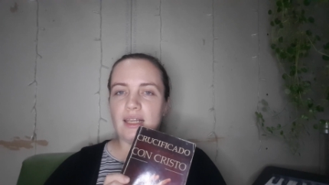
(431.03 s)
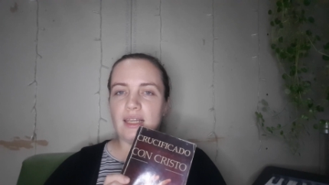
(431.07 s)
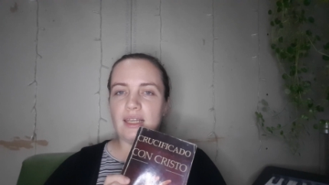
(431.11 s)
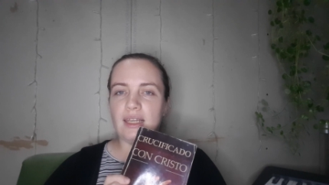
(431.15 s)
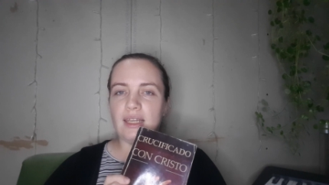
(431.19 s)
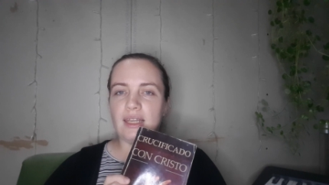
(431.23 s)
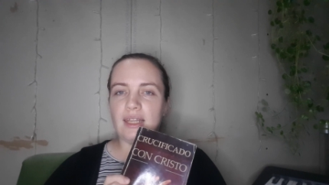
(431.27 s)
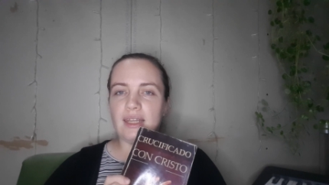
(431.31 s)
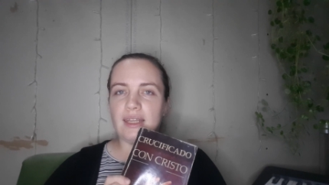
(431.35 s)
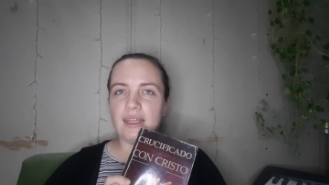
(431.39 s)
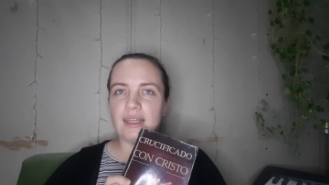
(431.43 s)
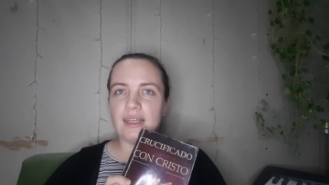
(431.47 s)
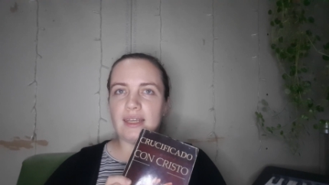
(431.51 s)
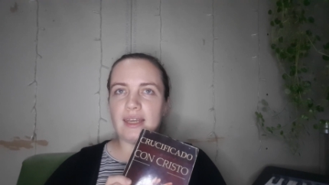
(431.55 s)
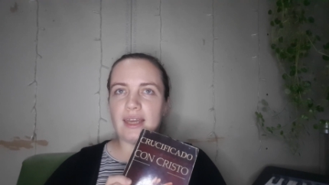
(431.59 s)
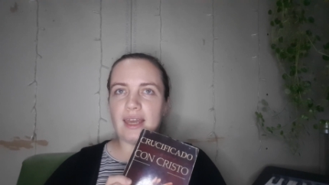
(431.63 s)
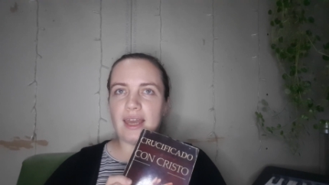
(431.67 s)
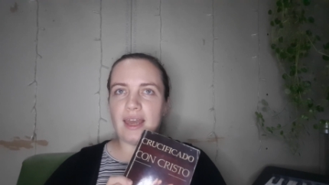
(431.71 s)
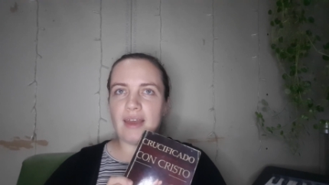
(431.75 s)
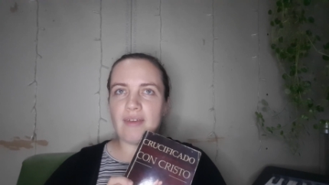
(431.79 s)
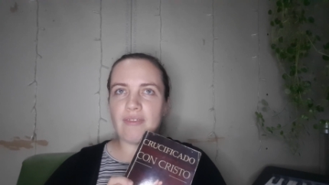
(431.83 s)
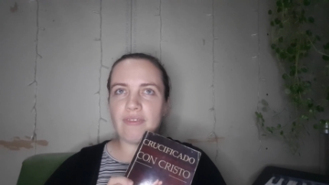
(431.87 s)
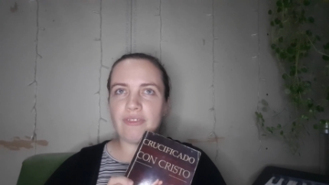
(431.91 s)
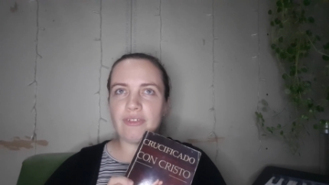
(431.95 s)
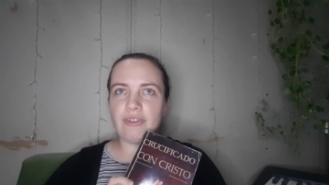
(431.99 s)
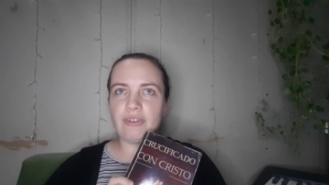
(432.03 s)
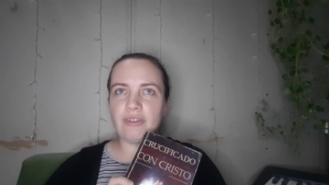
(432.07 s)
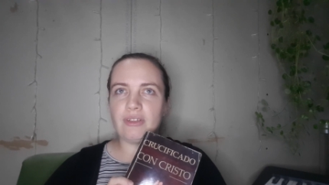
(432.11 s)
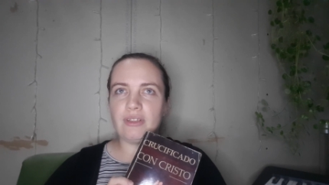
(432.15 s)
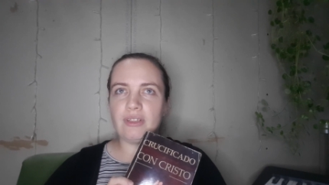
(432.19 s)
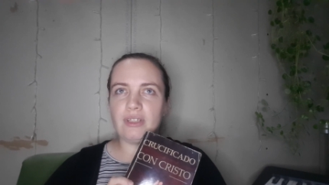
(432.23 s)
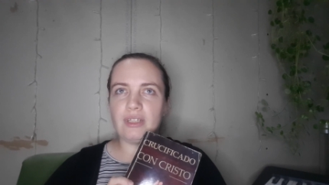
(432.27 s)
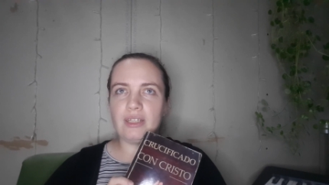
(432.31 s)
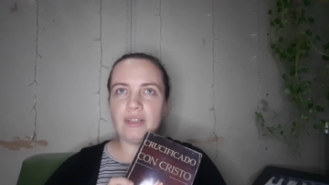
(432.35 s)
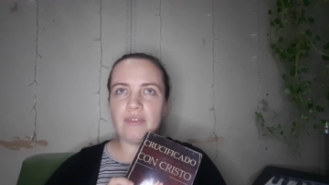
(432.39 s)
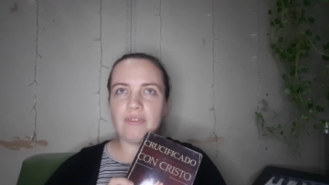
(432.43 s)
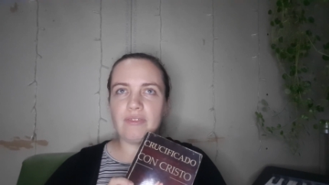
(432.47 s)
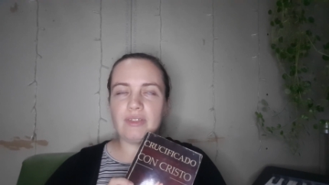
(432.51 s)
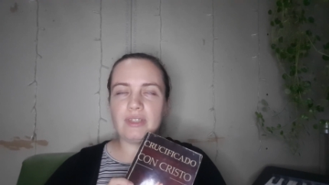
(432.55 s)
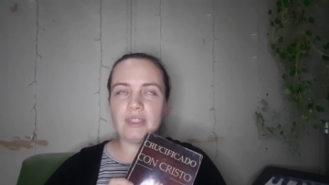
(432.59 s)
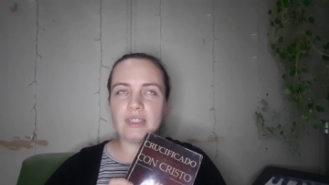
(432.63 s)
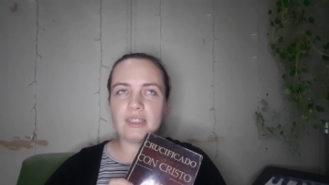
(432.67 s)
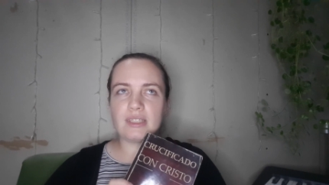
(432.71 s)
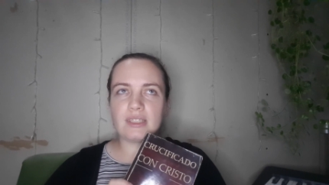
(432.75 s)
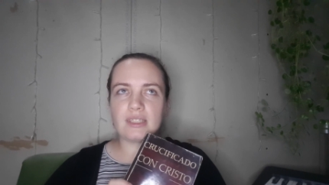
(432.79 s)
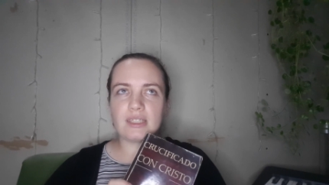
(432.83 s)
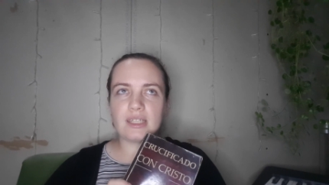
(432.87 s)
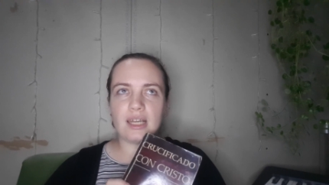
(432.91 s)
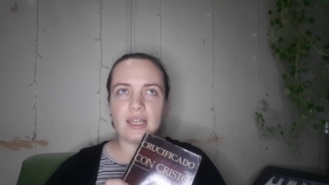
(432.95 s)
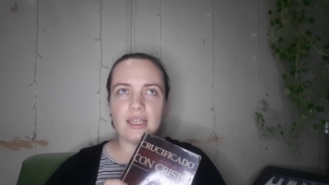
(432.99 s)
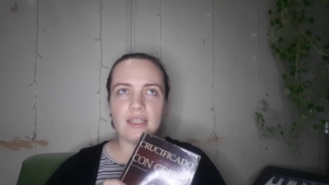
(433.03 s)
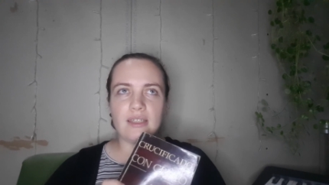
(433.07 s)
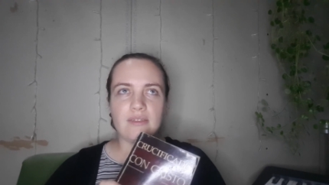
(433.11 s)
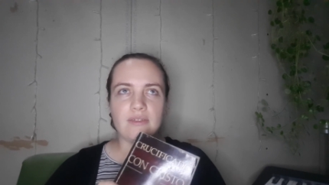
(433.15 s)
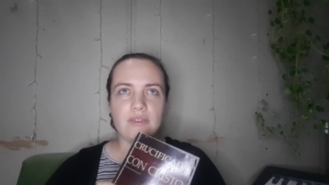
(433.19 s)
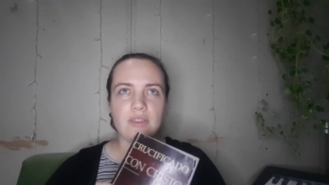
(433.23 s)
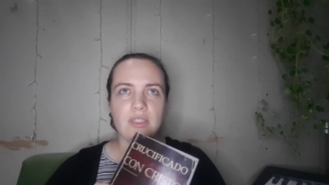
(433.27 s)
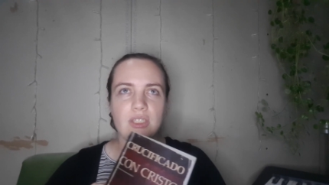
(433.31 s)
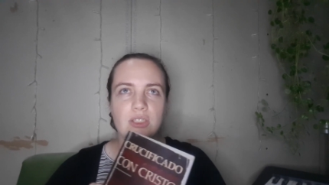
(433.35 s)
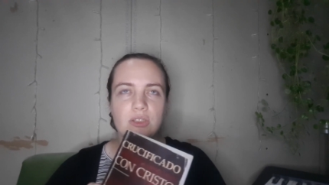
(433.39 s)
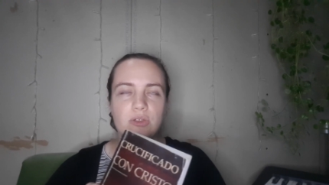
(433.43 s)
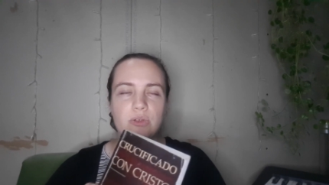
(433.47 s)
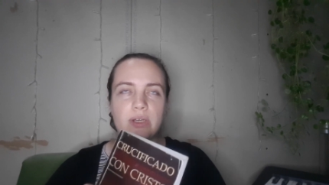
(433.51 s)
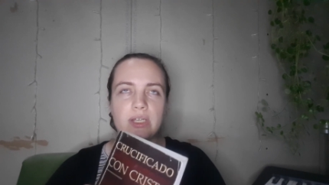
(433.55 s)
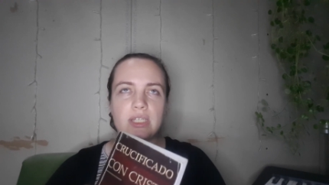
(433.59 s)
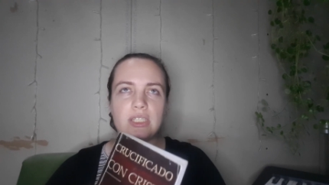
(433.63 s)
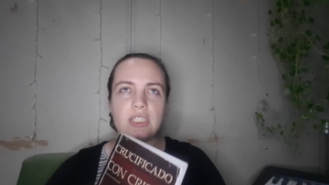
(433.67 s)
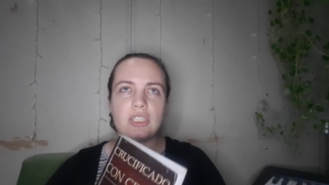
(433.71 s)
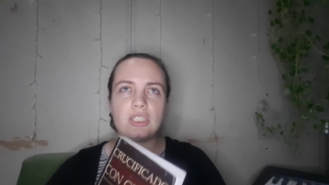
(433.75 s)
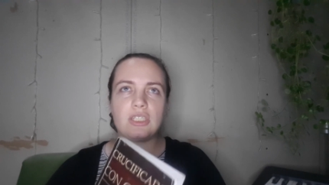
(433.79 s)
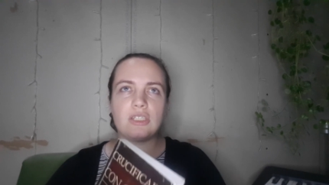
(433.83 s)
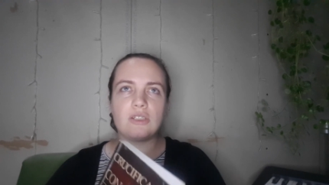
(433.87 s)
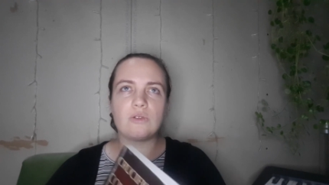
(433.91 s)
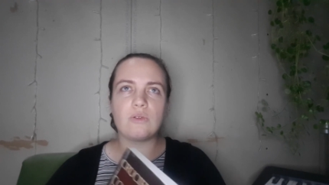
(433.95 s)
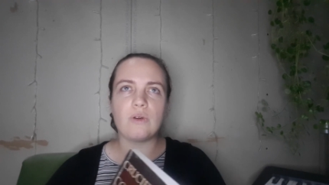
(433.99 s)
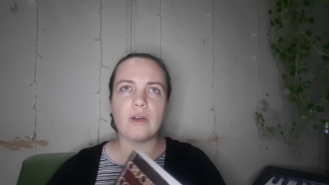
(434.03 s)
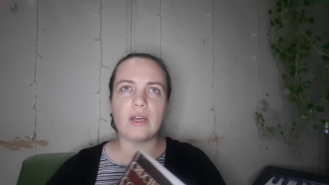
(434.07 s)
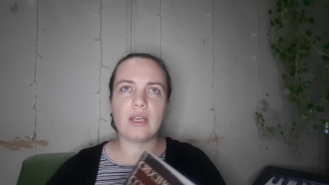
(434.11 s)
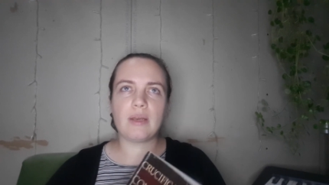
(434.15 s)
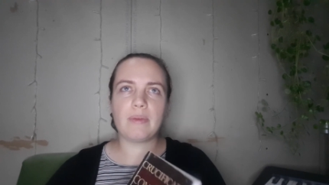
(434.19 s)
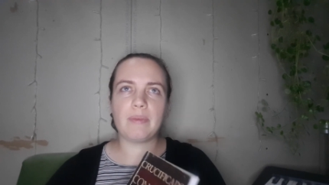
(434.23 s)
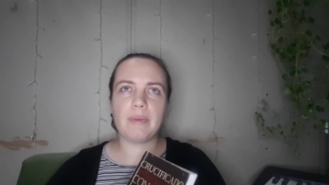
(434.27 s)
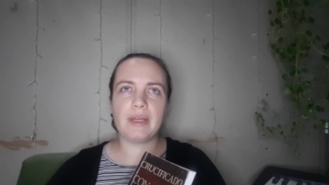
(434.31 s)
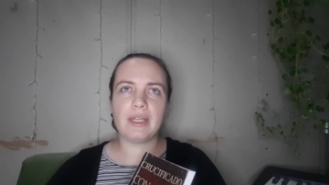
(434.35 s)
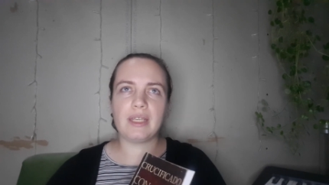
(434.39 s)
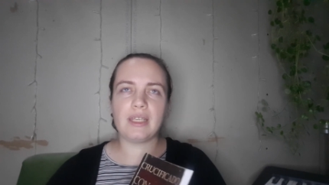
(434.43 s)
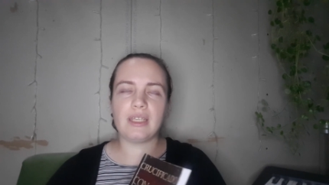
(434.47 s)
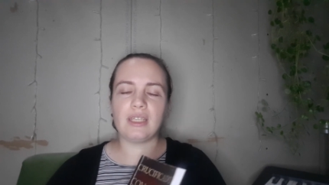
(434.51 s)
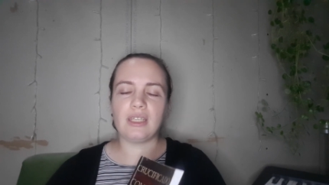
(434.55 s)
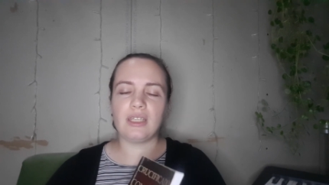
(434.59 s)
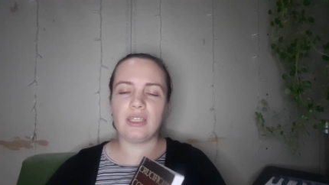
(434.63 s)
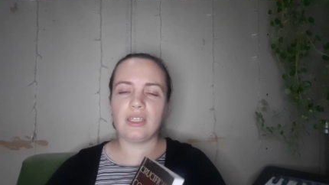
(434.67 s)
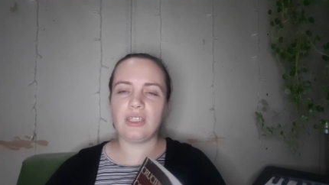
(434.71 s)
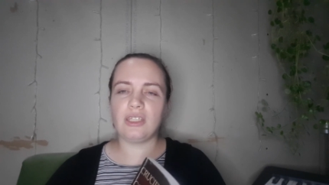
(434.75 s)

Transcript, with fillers: Like after you live in this kind of situation quite a bit,